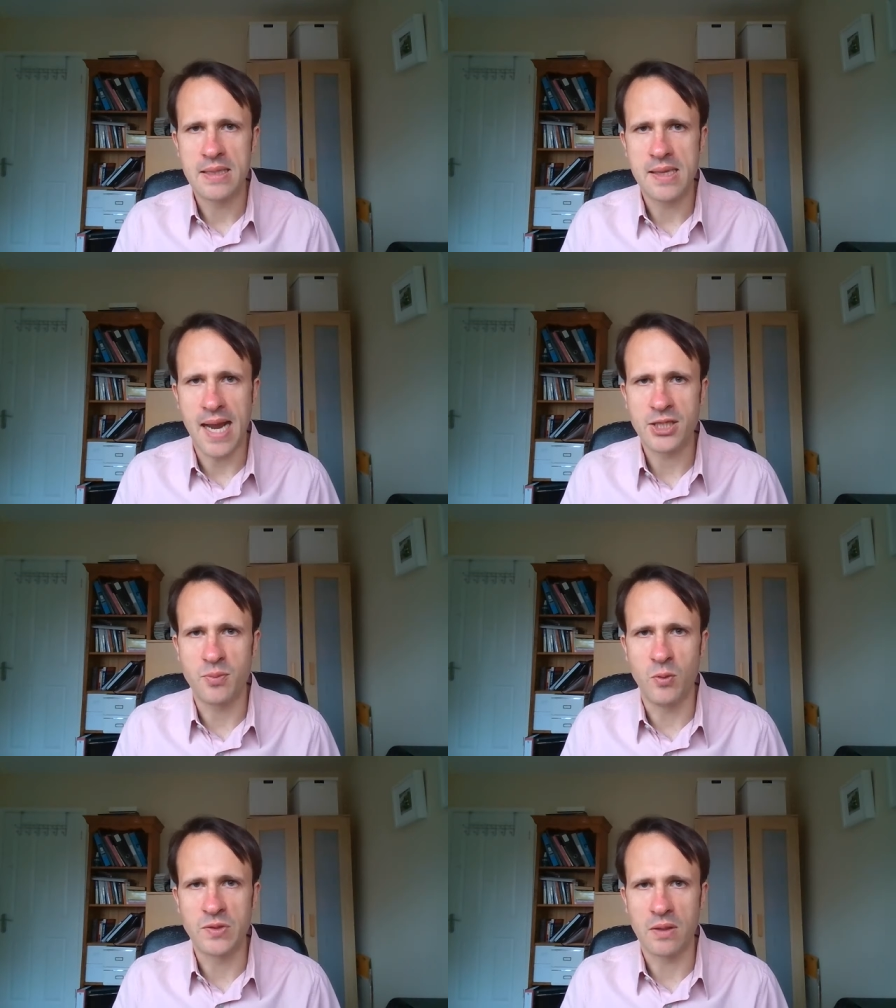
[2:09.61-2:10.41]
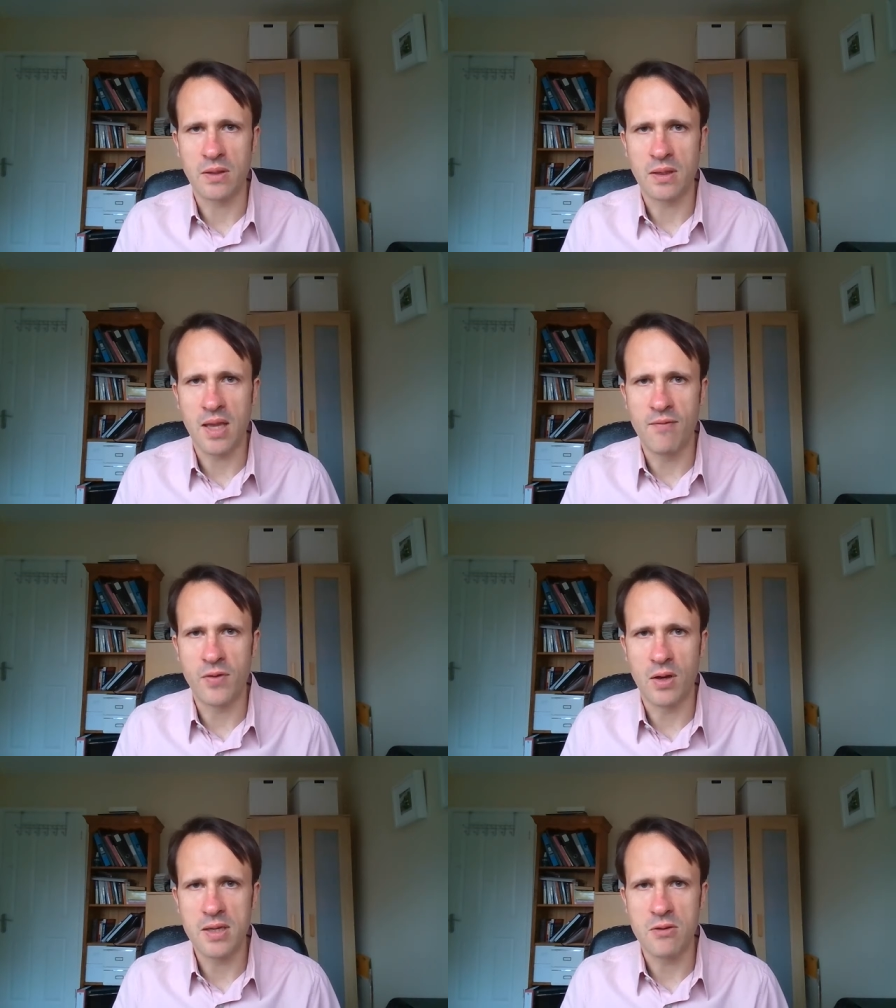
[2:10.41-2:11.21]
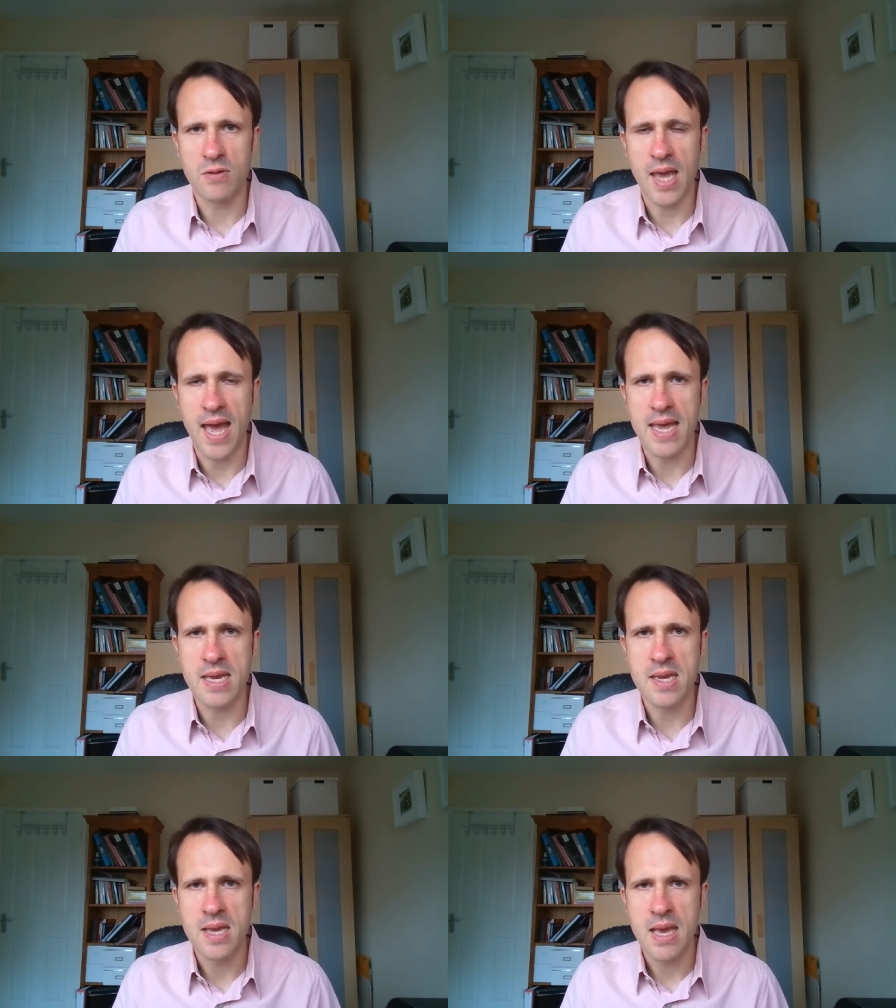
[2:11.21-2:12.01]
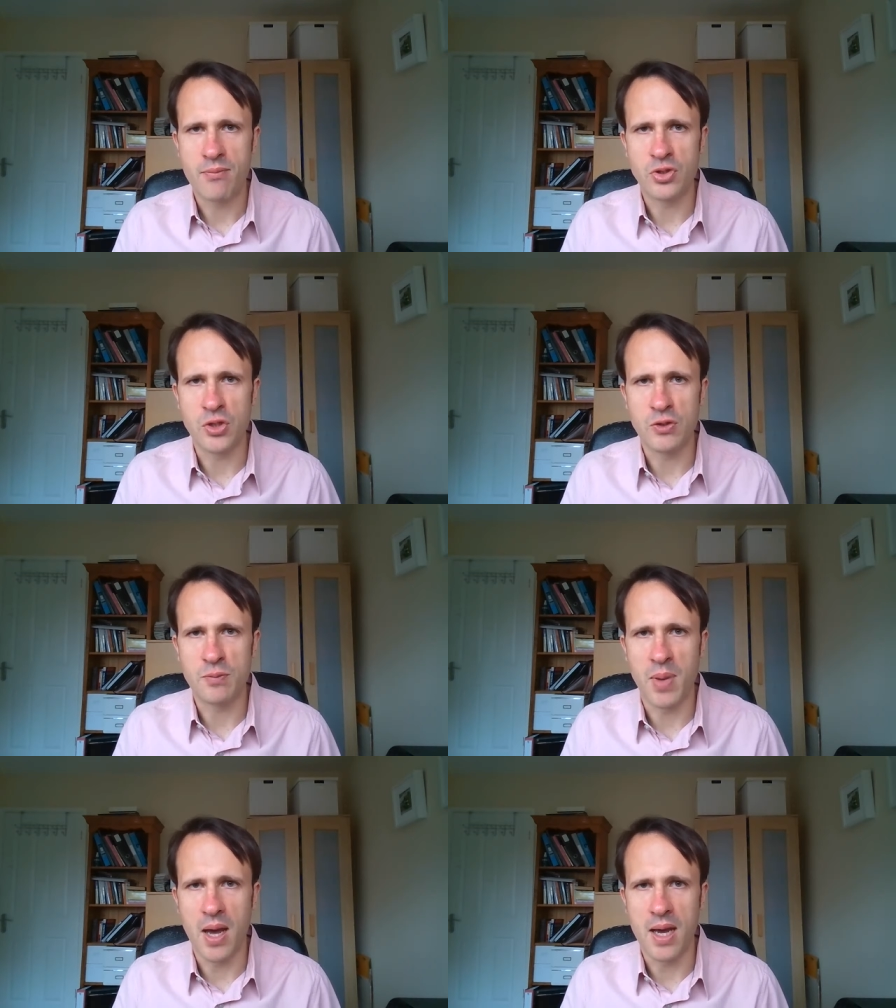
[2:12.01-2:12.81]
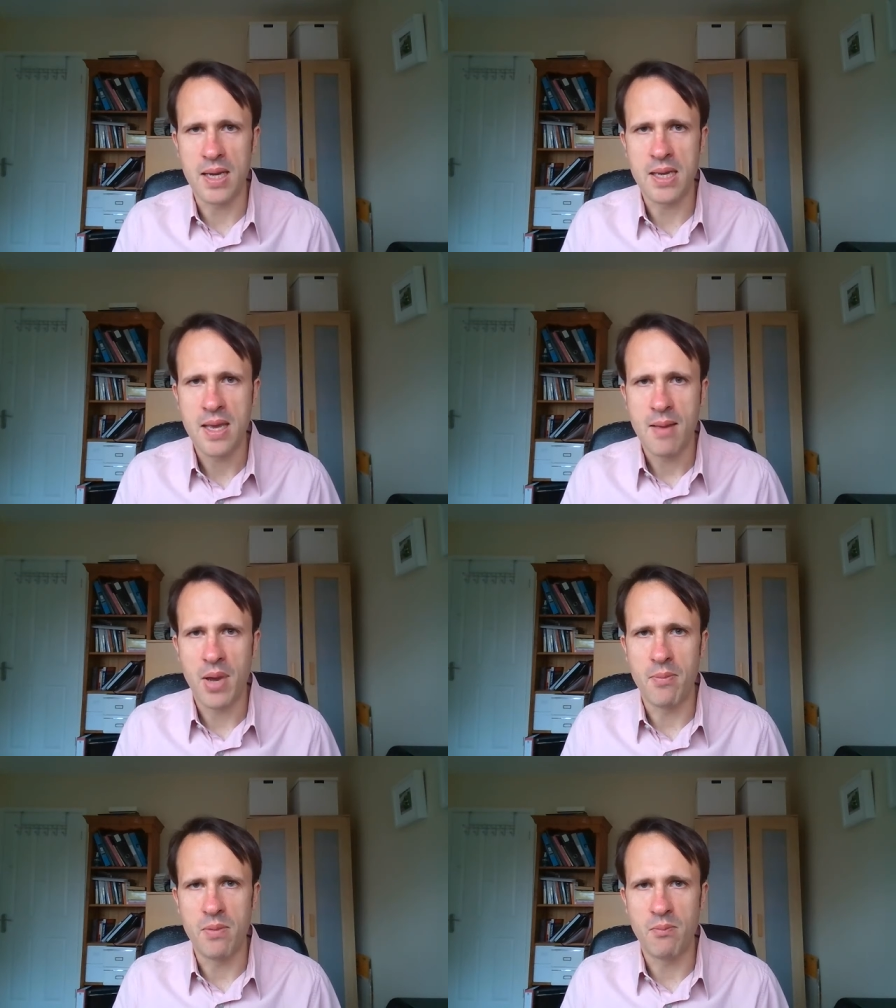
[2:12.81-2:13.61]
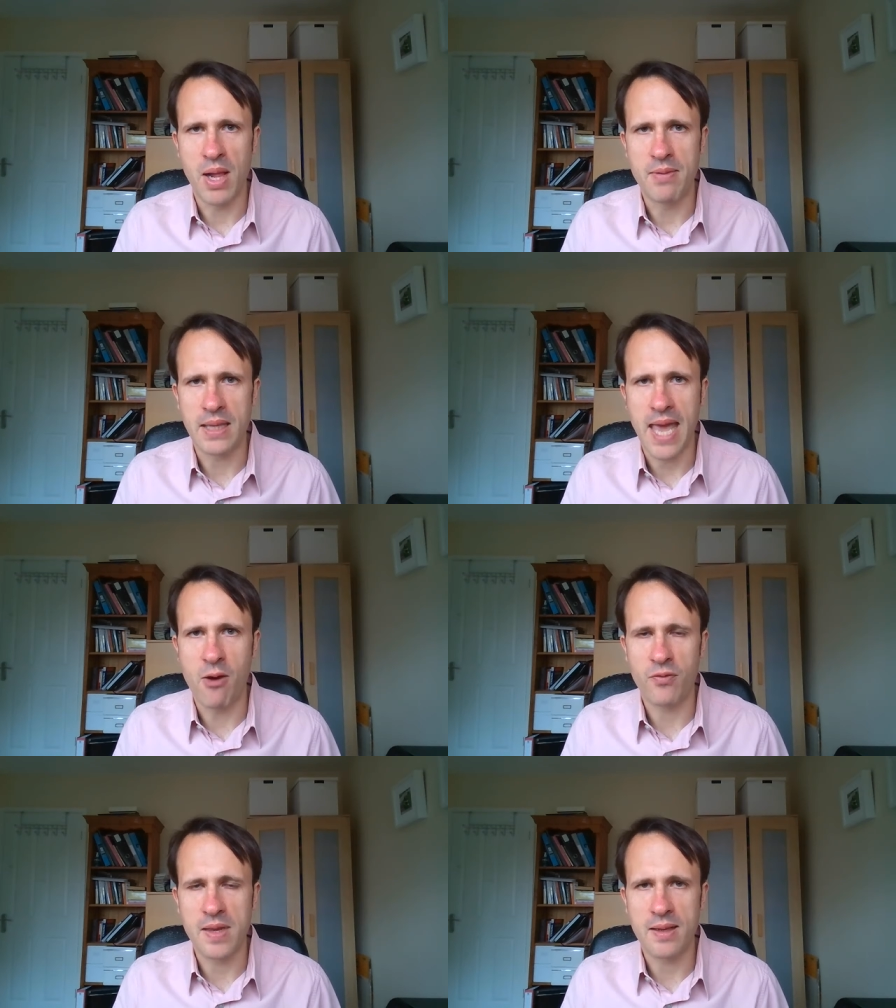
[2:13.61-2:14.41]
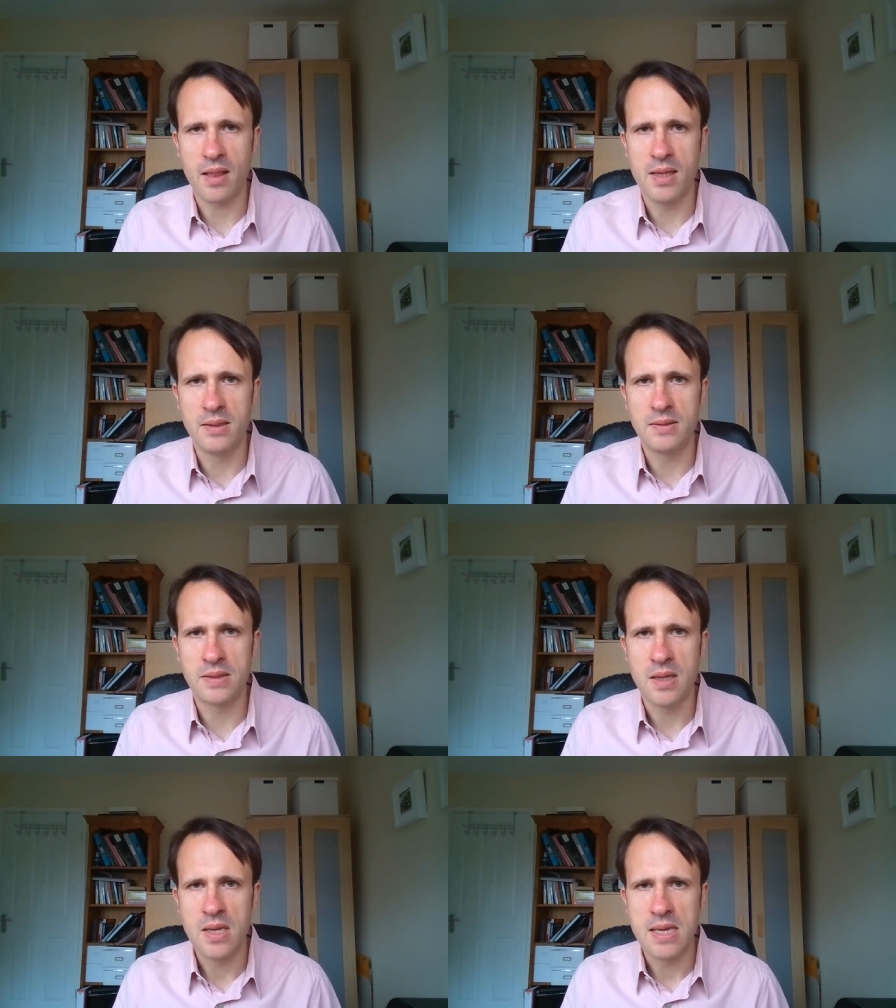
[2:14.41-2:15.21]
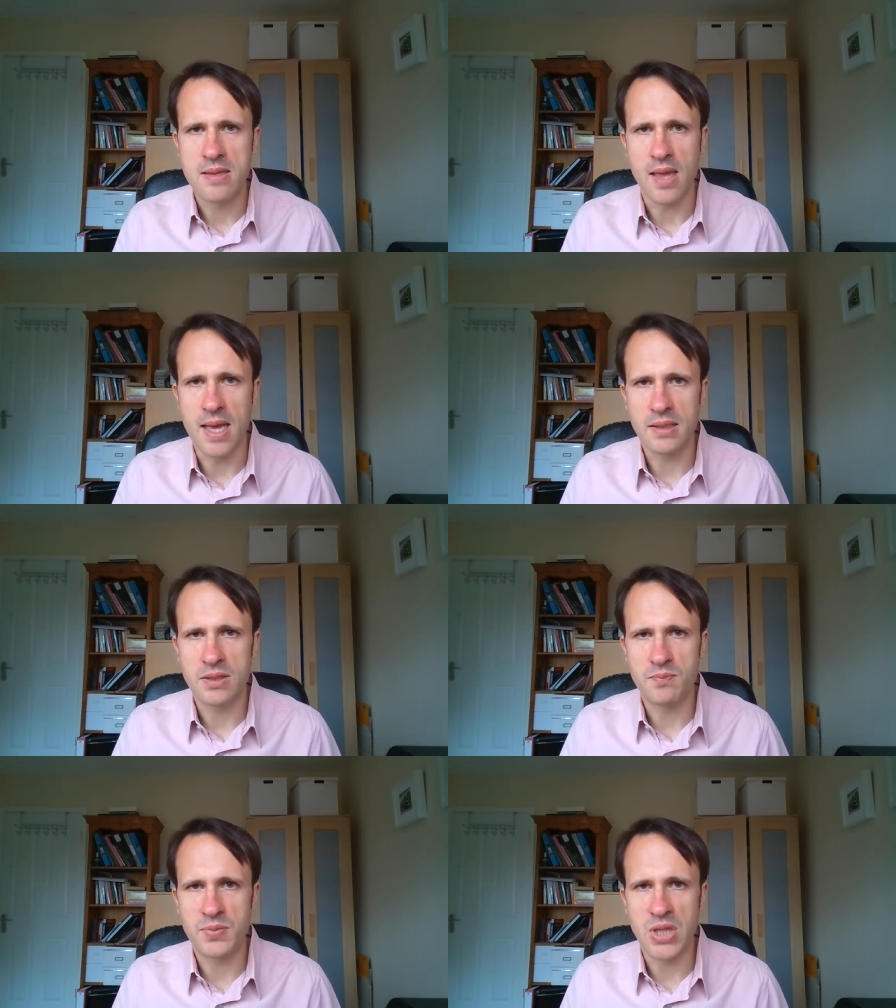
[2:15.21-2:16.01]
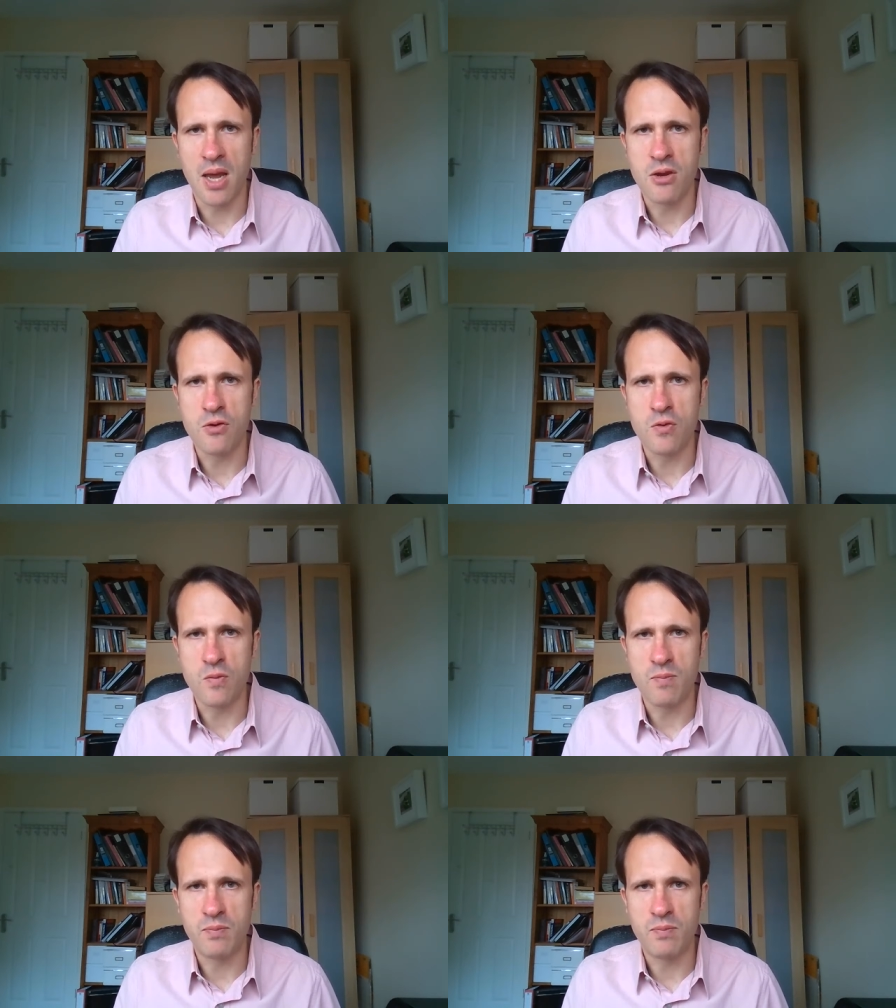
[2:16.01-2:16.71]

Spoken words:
dashboards on gov.uk produced by Public Health England that show